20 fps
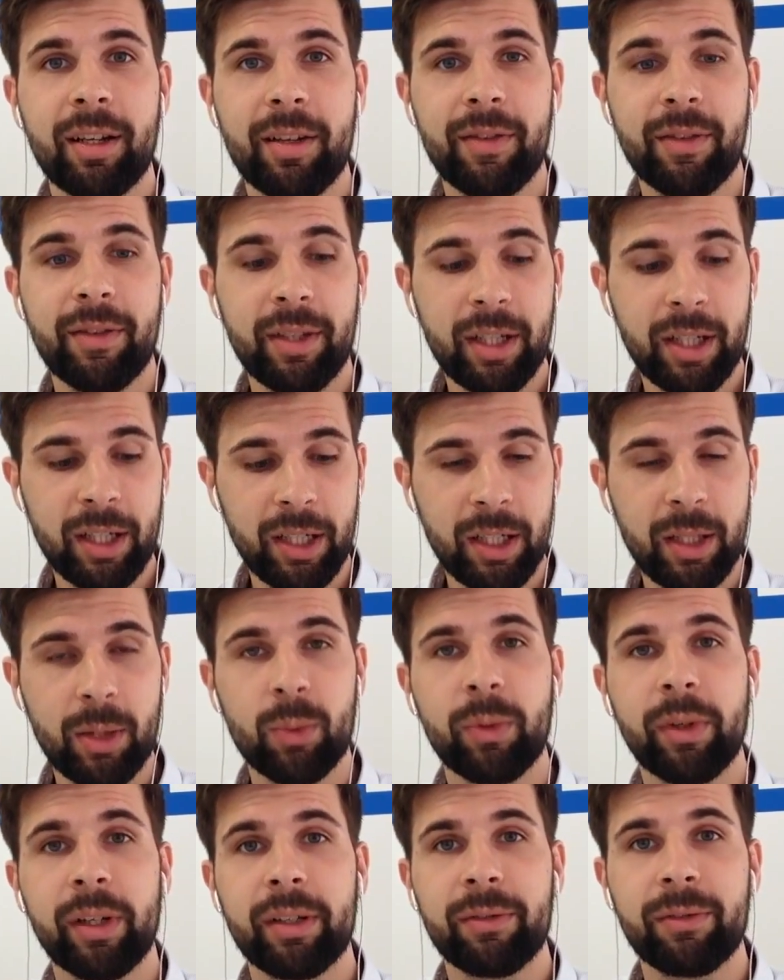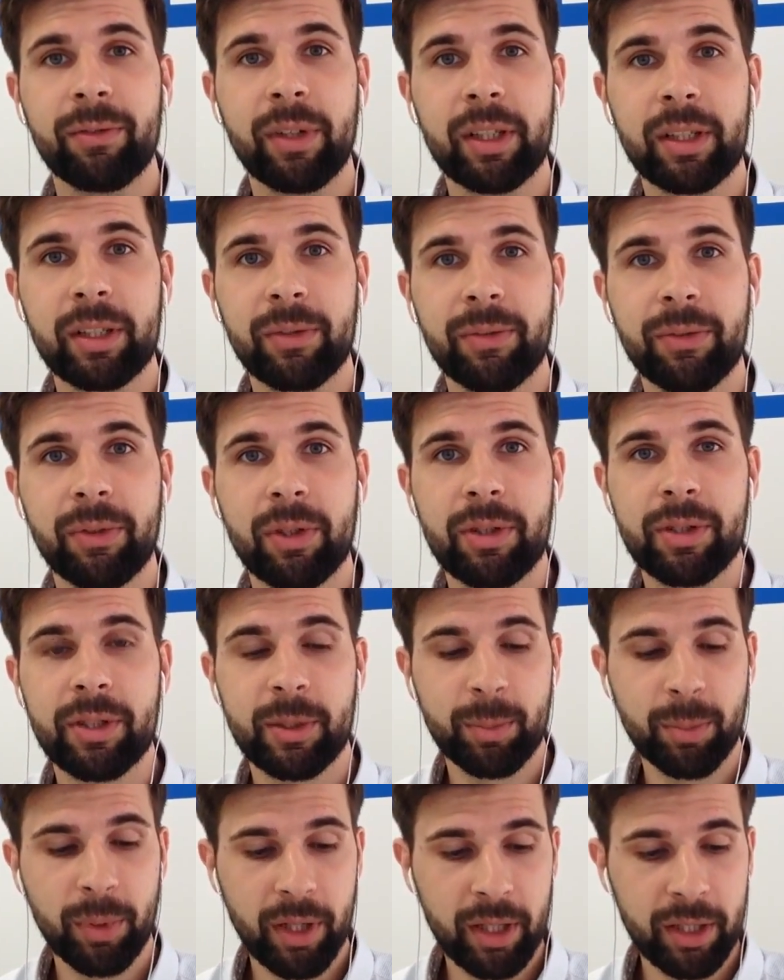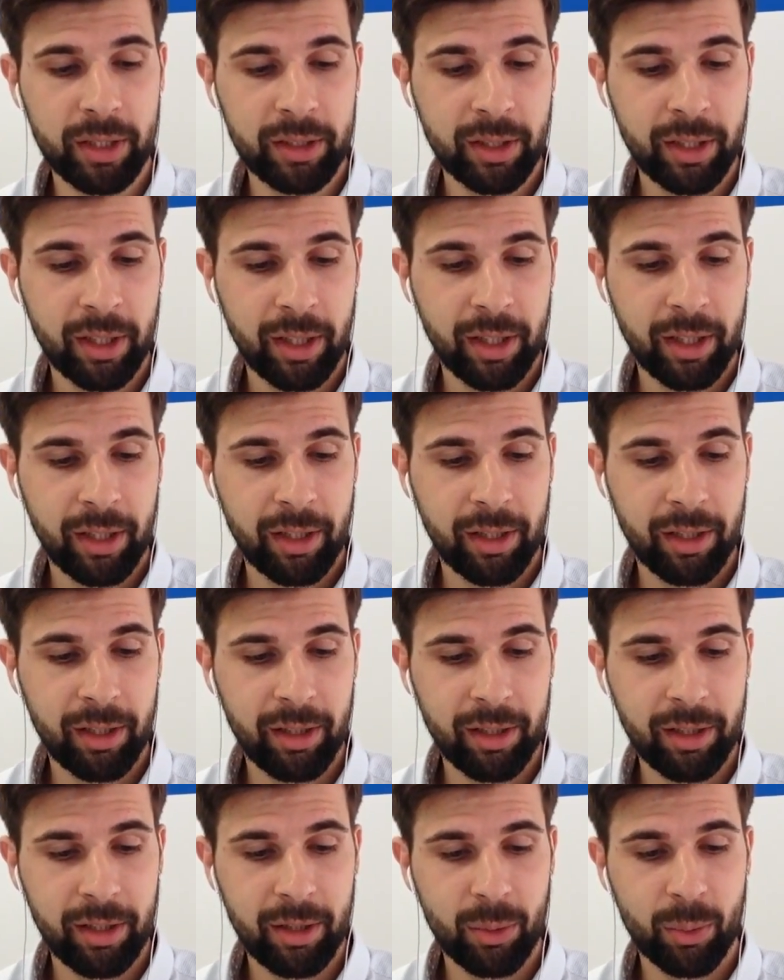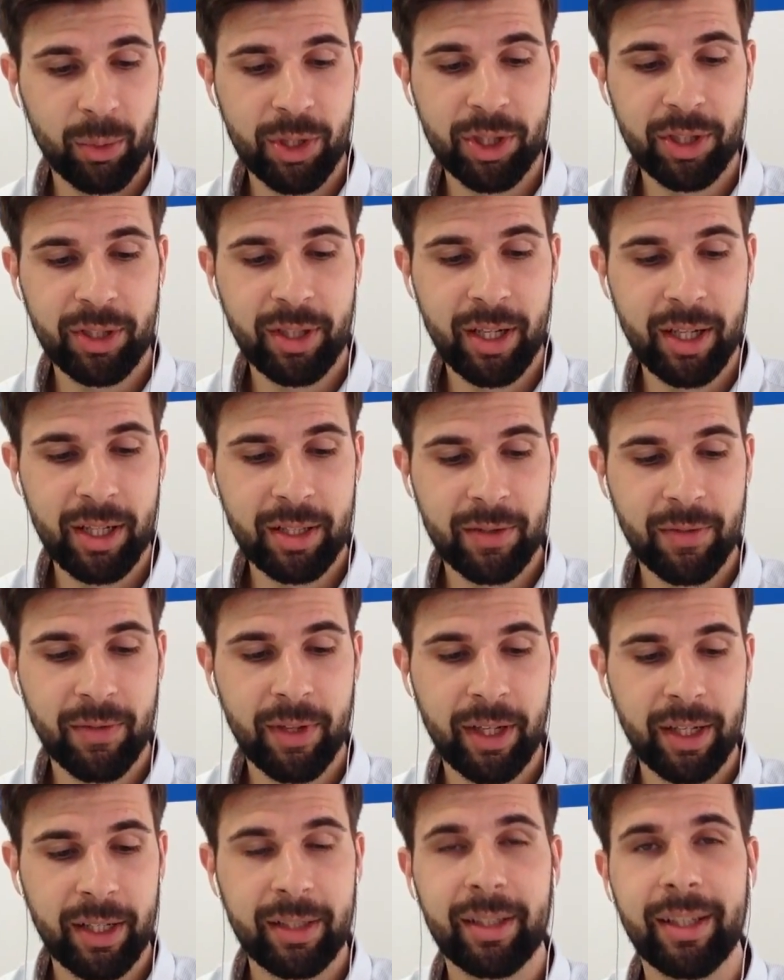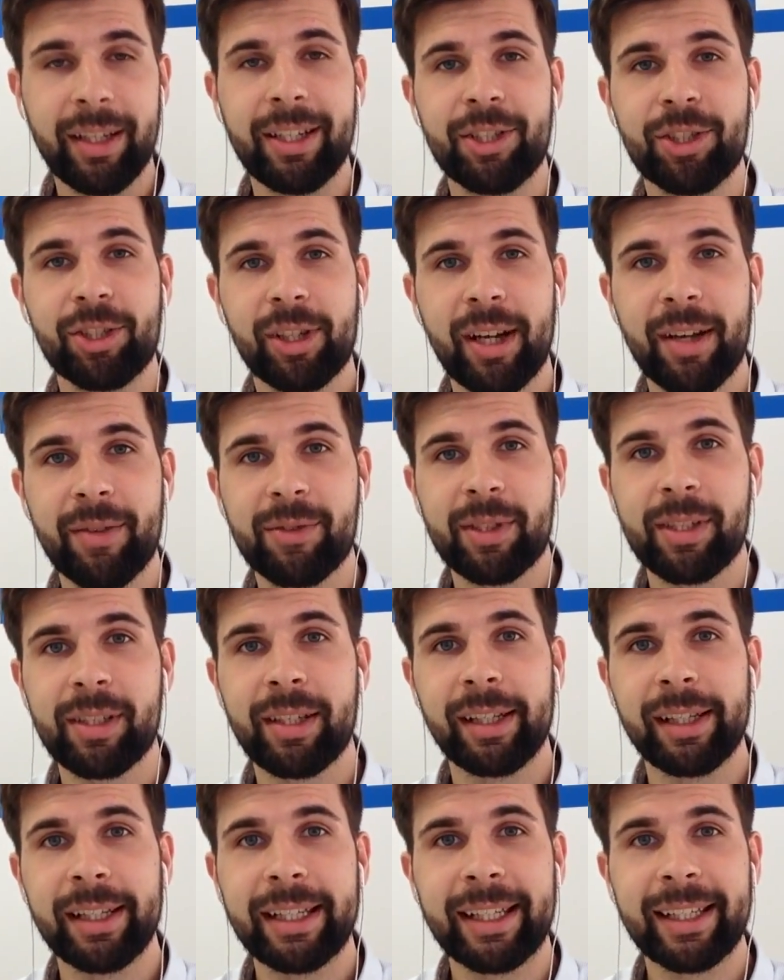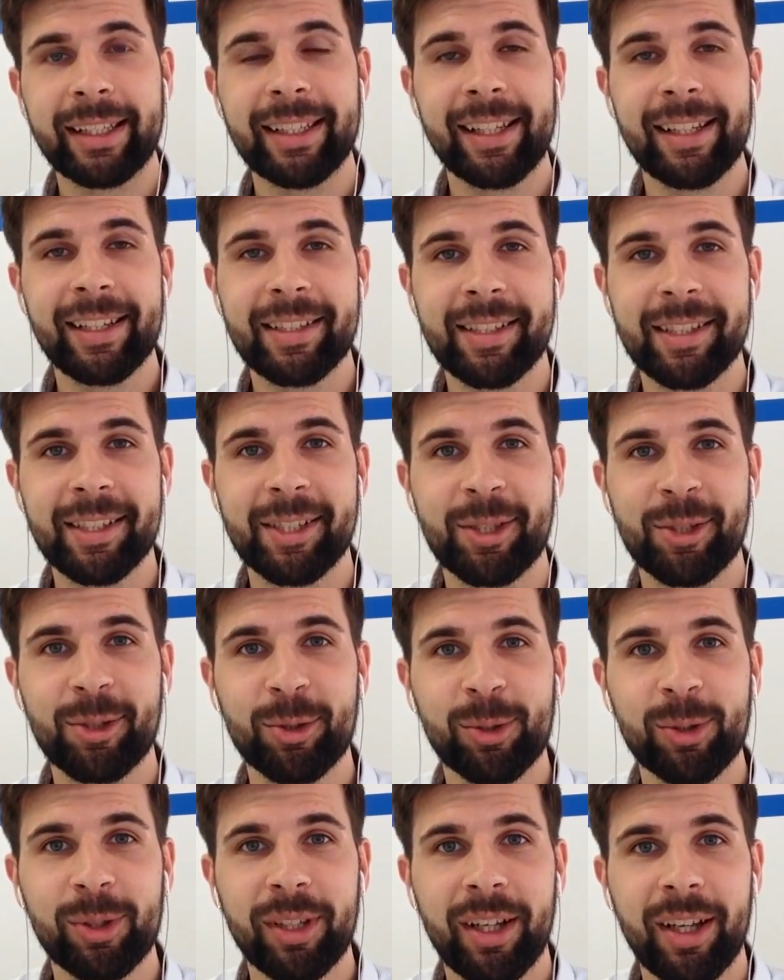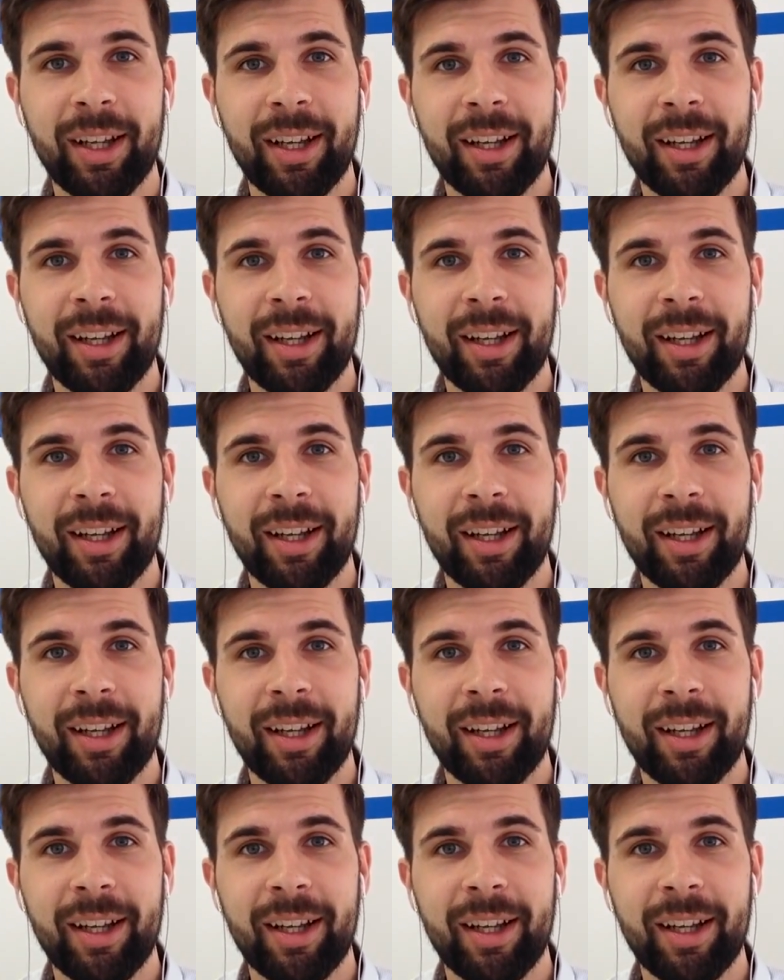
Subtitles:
the very first part, which says that Ahrefs is a link analysis tool.